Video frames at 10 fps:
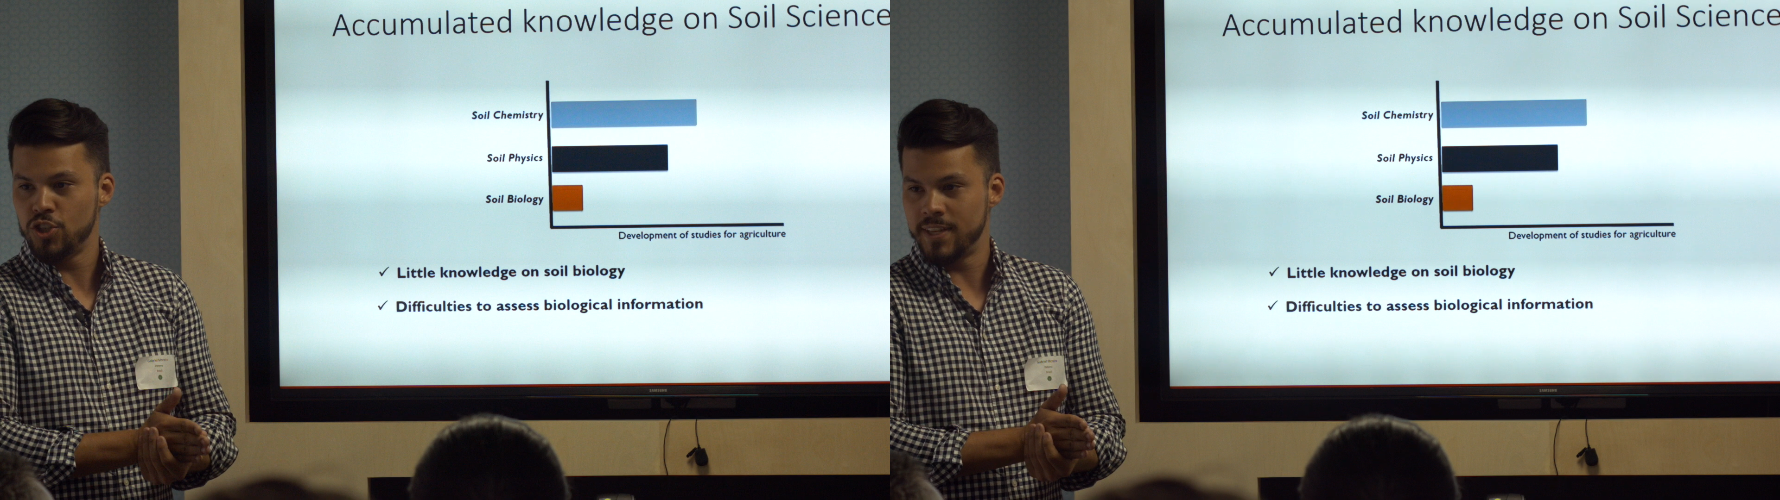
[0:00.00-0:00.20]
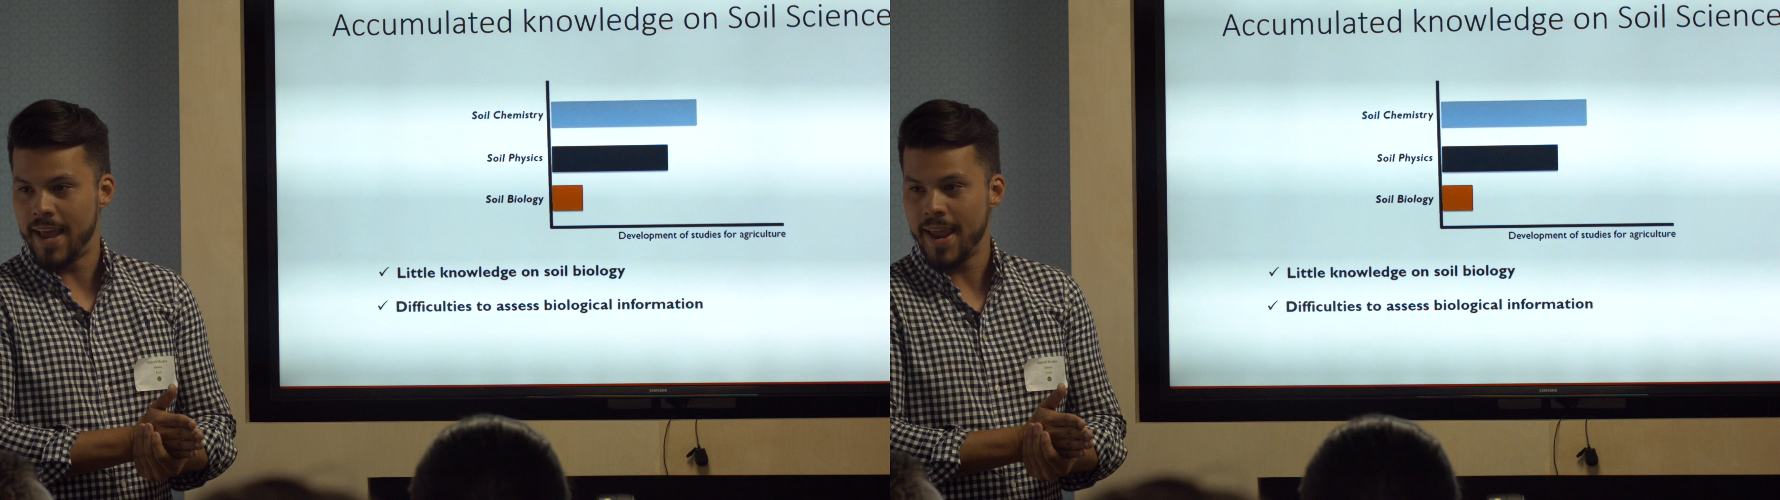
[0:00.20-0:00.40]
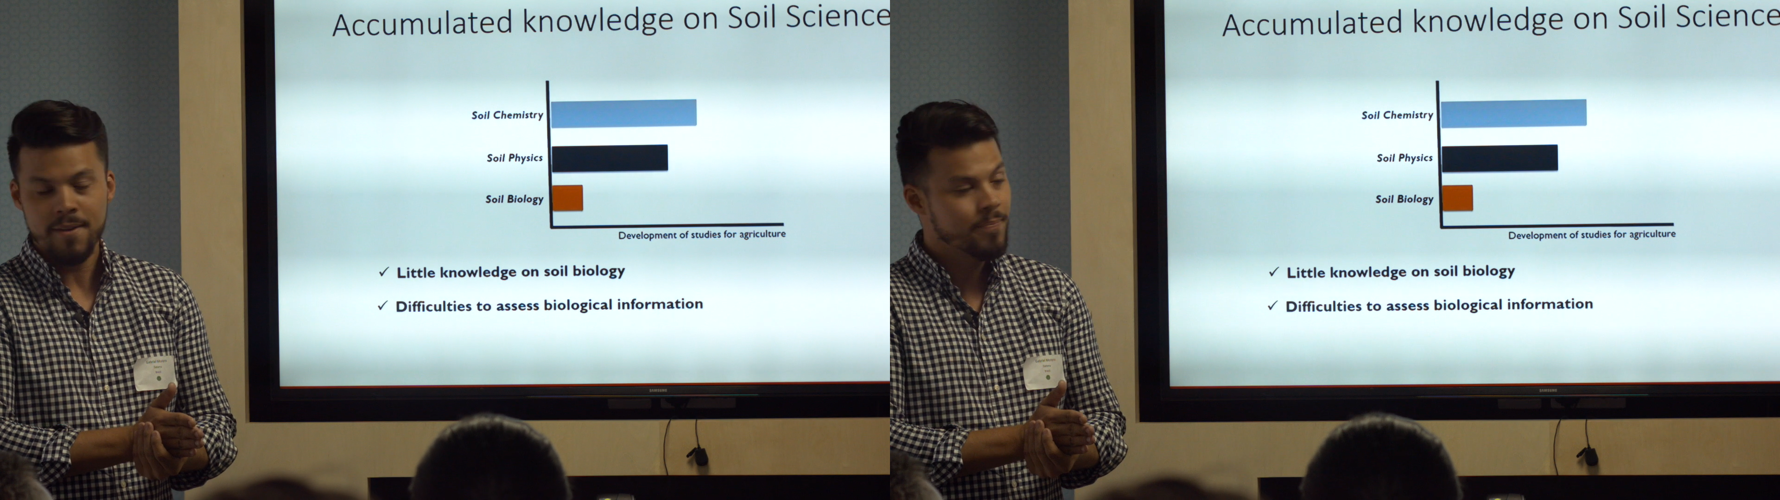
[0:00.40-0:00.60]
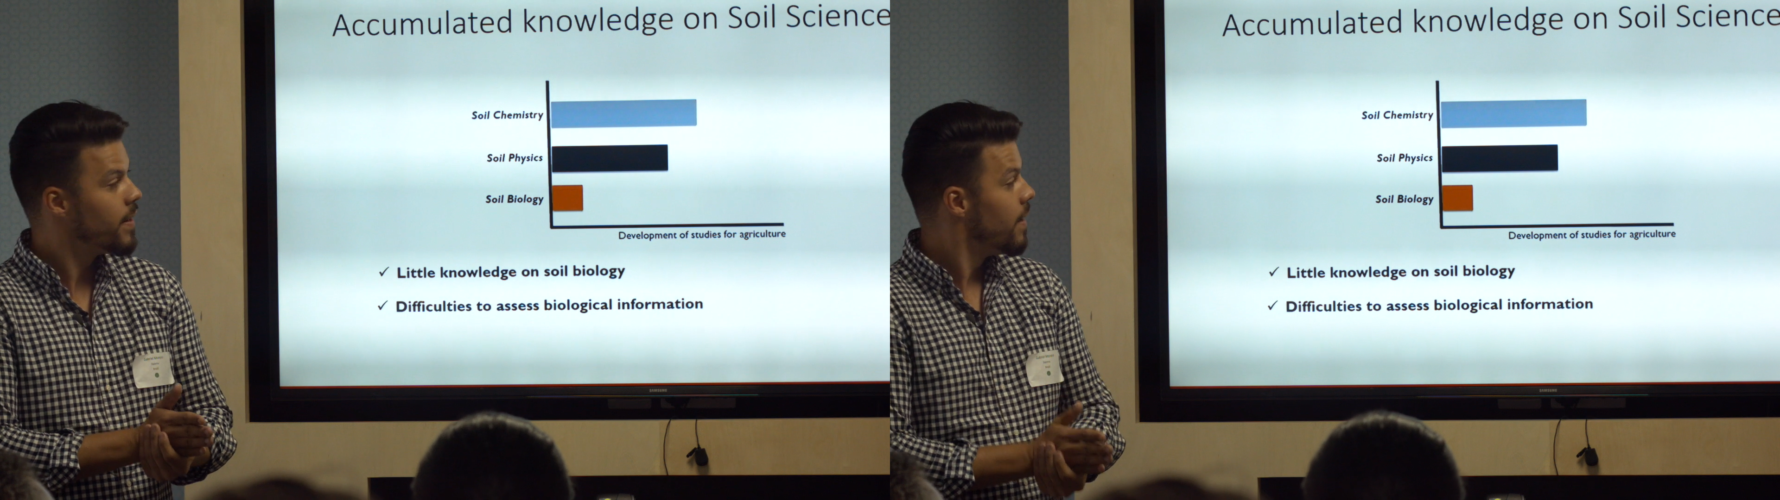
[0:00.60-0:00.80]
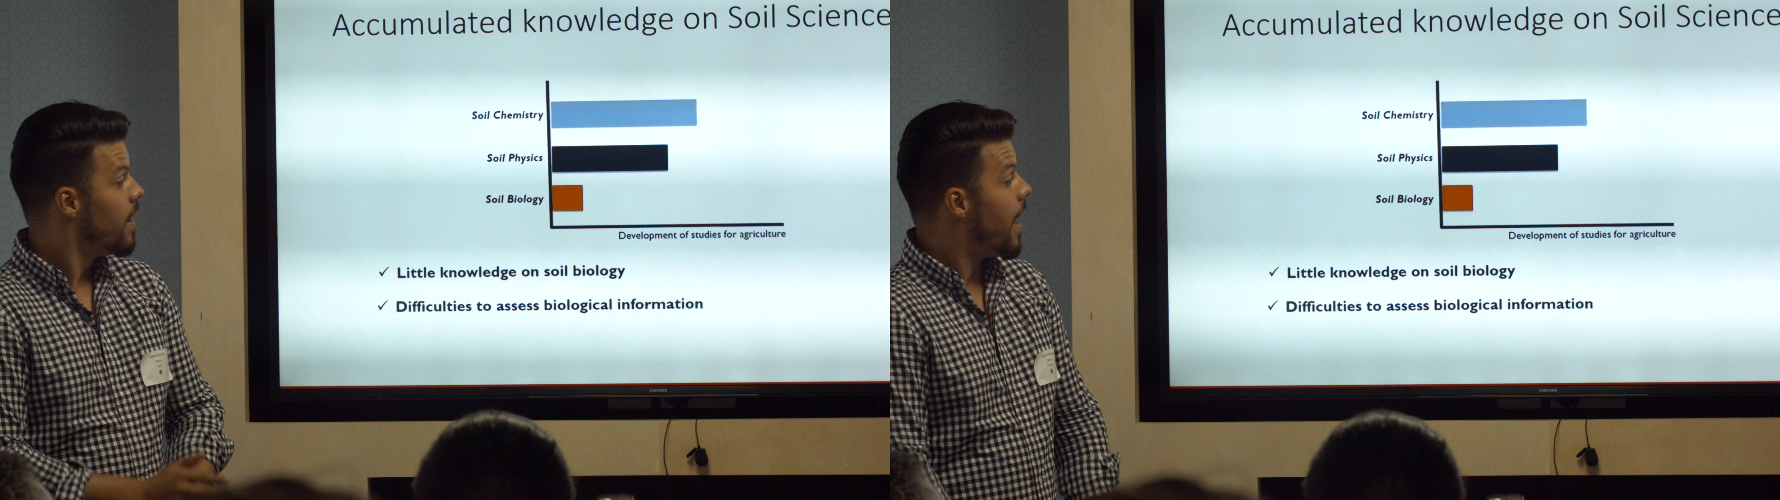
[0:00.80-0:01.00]
today.
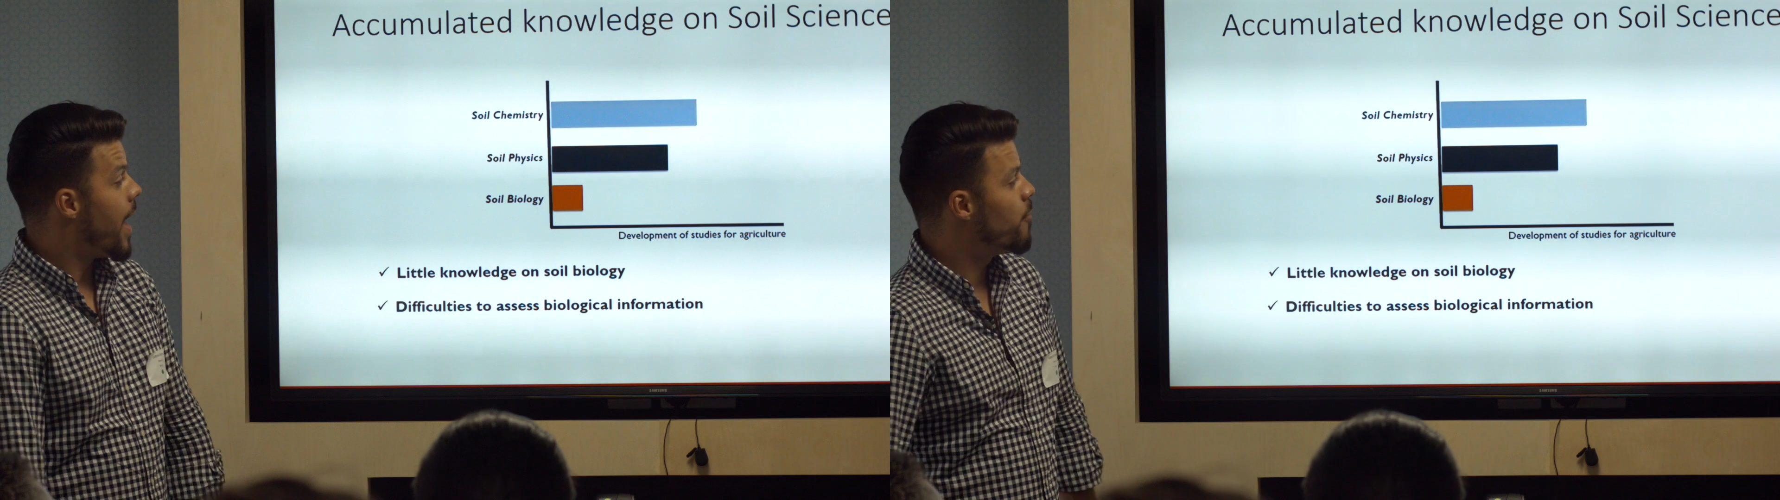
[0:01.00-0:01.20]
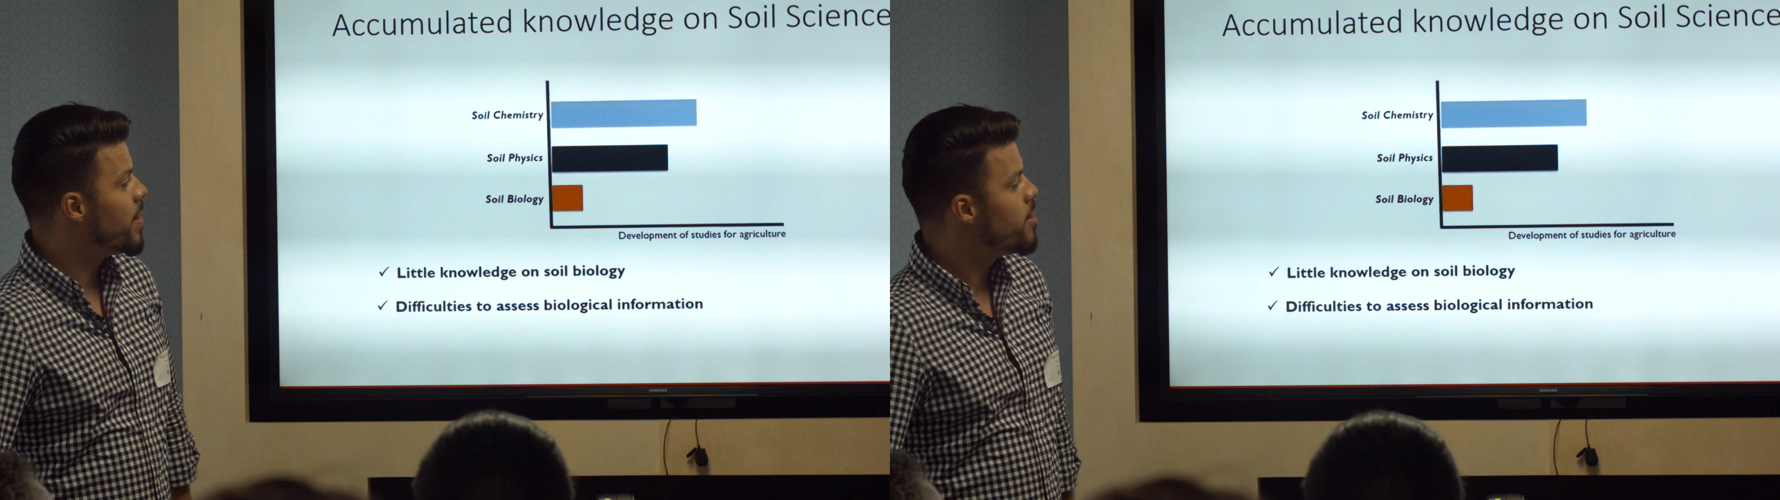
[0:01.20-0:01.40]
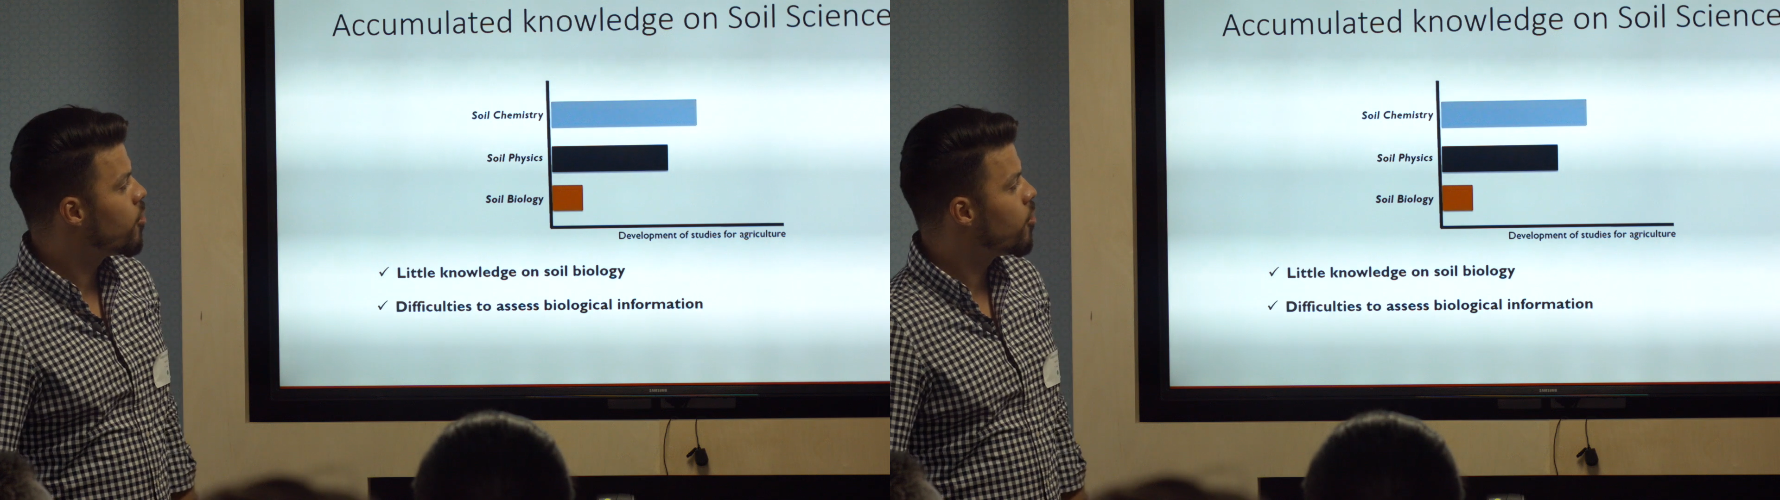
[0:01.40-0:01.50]
And when you